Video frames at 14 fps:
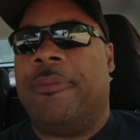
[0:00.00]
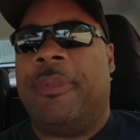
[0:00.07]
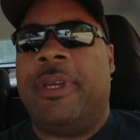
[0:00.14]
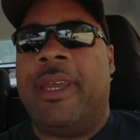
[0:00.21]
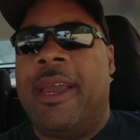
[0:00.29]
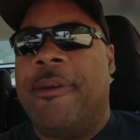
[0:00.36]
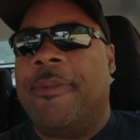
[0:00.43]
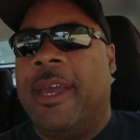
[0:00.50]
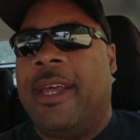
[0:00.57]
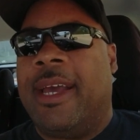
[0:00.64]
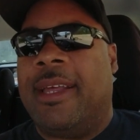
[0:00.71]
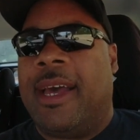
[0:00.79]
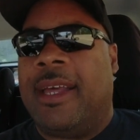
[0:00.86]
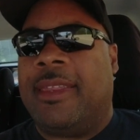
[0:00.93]
But yeah, man,
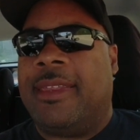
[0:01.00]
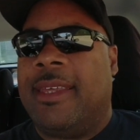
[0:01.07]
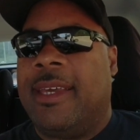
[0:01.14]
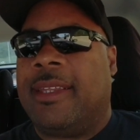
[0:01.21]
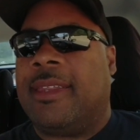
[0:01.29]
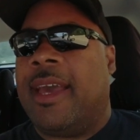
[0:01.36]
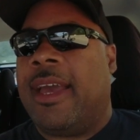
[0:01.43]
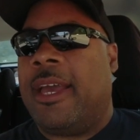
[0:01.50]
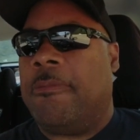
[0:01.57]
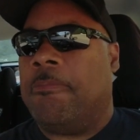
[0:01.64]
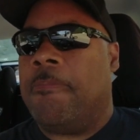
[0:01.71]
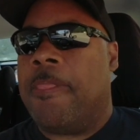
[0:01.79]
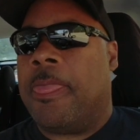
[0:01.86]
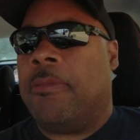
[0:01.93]
I think that
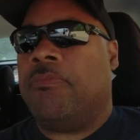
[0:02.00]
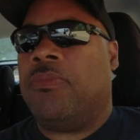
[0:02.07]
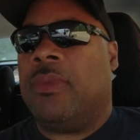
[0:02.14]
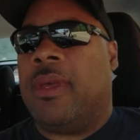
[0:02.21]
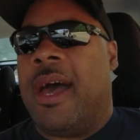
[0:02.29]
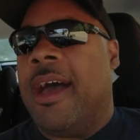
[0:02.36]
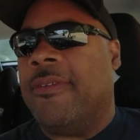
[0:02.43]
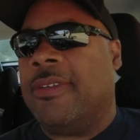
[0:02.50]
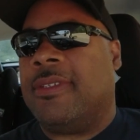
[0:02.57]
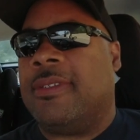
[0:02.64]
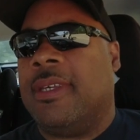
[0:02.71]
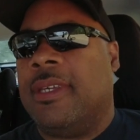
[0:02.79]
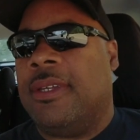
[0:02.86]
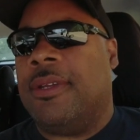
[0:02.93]

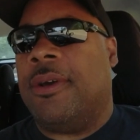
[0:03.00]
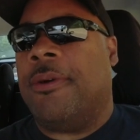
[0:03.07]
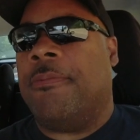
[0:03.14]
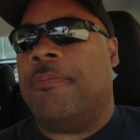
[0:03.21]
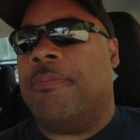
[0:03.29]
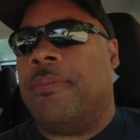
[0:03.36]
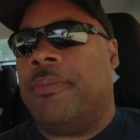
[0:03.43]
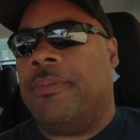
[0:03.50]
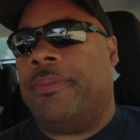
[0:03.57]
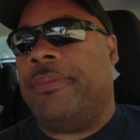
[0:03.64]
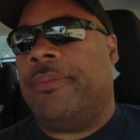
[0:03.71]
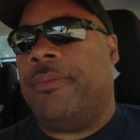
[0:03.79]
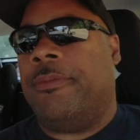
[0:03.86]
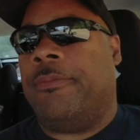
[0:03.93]
obviously, you know,
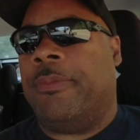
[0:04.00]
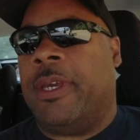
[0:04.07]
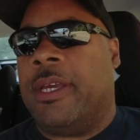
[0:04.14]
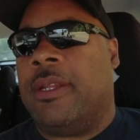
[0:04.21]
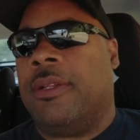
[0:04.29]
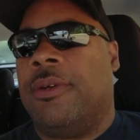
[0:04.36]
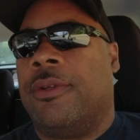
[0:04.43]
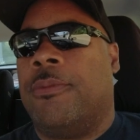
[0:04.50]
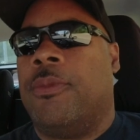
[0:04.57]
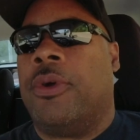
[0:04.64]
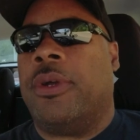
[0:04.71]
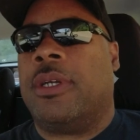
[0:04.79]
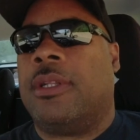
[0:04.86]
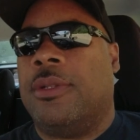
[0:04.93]
being a little
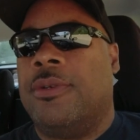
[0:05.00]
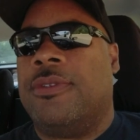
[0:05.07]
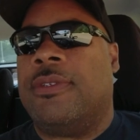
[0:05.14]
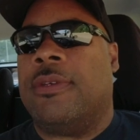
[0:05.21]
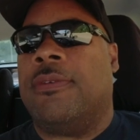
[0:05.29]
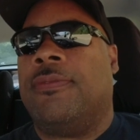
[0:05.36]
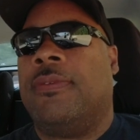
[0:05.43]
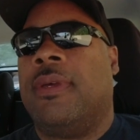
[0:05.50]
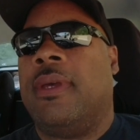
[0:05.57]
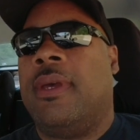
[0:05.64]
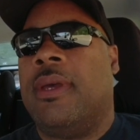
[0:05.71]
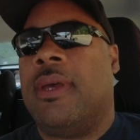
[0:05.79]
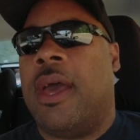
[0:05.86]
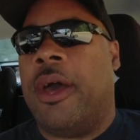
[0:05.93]
more inclusive
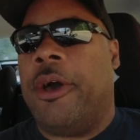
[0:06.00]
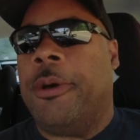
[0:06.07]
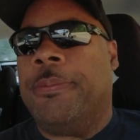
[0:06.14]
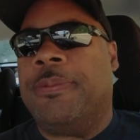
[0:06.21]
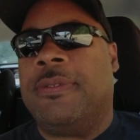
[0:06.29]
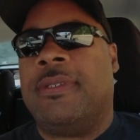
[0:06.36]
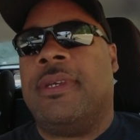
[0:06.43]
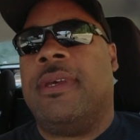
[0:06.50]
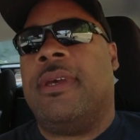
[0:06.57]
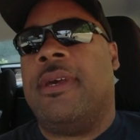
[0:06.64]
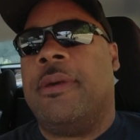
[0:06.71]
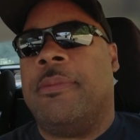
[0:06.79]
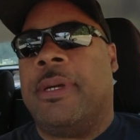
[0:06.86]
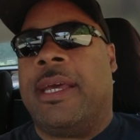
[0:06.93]
helps,
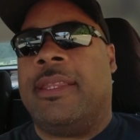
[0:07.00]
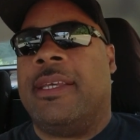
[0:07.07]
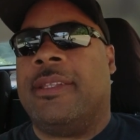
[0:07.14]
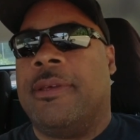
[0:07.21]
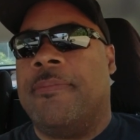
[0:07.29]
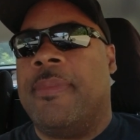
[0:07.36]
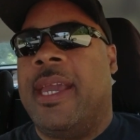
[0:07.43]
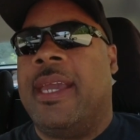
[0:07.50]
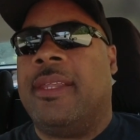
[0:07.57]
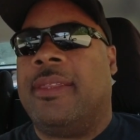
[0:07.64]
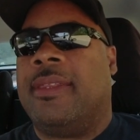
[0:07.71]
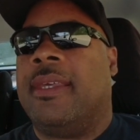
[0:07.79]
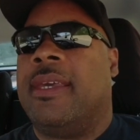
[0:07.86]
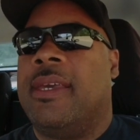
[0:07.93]
but I think the main
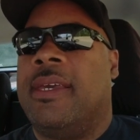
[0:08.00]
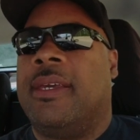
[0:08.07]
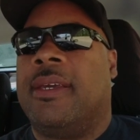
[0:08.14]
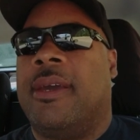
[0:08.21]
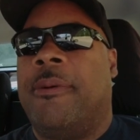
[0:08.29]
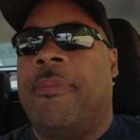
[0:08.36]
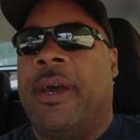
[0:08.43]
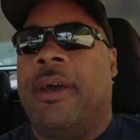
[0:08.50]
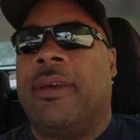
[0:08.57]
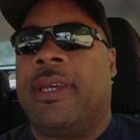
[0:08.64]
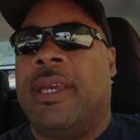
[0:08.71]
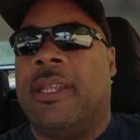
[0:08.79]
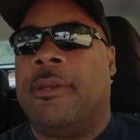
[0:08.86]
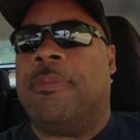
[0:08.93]
thing
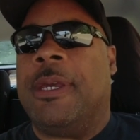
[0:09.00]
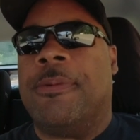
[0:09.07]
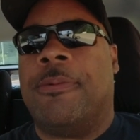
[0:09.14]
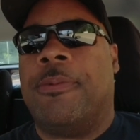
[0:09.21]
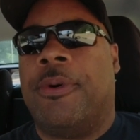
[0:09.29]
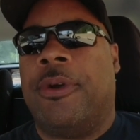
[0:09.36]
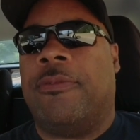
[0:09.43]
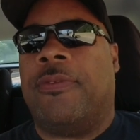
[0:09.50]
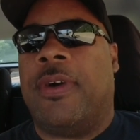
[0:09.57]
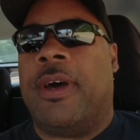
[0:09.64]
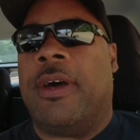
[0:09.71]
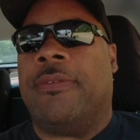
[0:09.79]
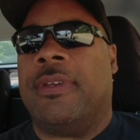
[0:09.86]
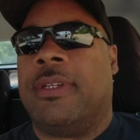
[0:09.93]
about getting people more
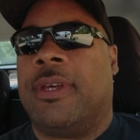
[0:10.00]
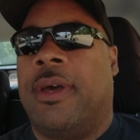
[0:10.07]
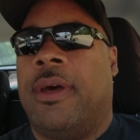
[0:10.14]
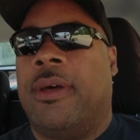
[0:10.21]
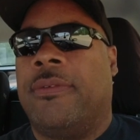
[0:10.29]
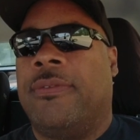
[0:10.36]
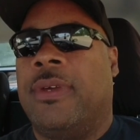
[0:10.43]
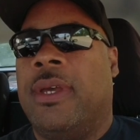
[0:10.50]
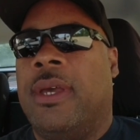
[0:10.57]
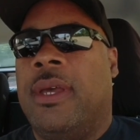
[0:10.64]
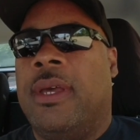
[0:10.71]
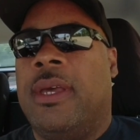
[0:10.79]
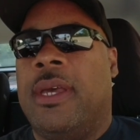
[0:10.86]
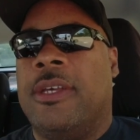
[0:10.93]
involved in golf
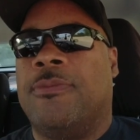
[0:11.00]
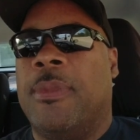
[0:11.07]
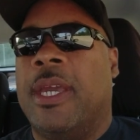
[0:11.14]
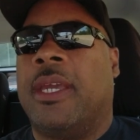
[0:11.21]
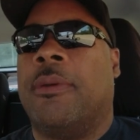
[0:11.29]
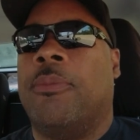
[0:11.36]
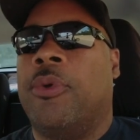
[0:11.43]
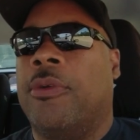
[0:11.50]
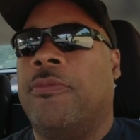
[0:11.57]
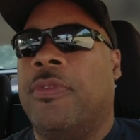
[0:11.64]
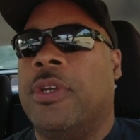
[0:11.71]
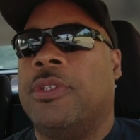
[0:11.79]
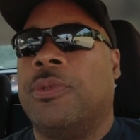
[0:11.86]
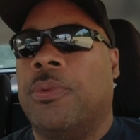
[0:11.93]
is make it more
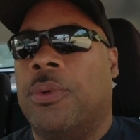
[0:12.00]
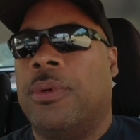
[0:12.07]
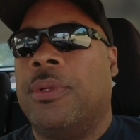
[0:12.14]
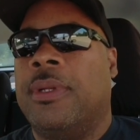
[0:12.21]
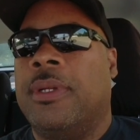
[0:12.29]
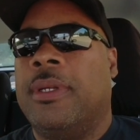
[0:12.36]
visual.